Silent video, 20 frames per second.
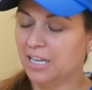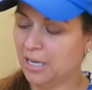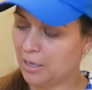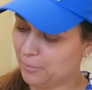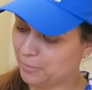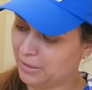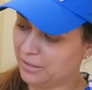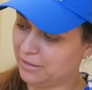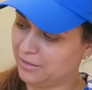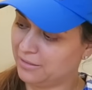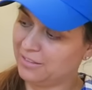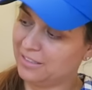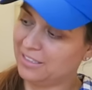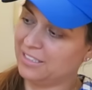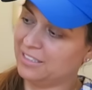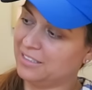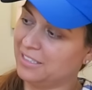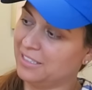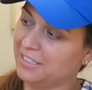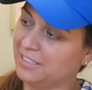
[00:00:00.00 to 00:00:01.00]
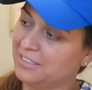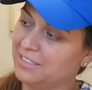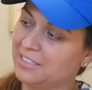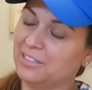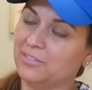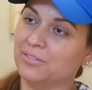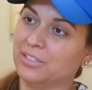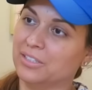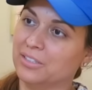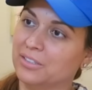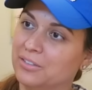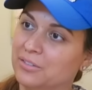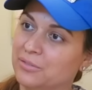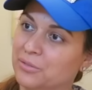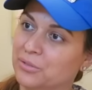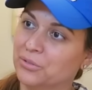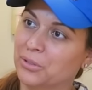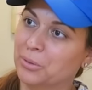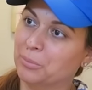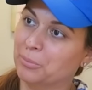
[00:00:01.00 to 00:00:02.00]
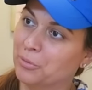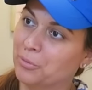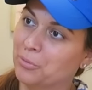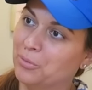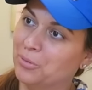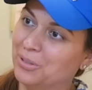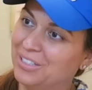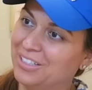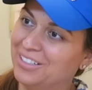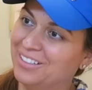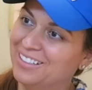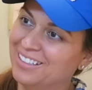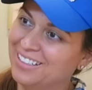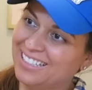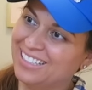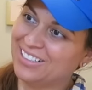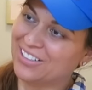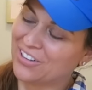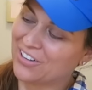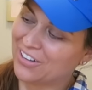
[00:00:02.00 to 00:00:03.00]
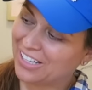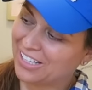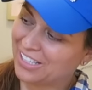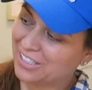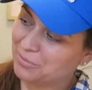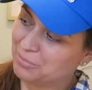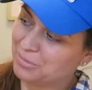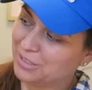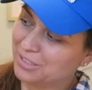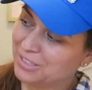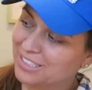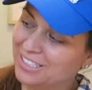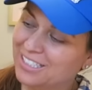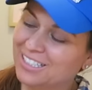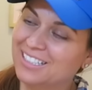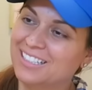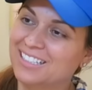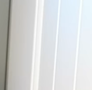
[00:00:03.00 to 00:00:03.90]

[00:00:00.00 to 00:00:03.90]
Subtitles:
I mean, it's even rule number one in our handbook.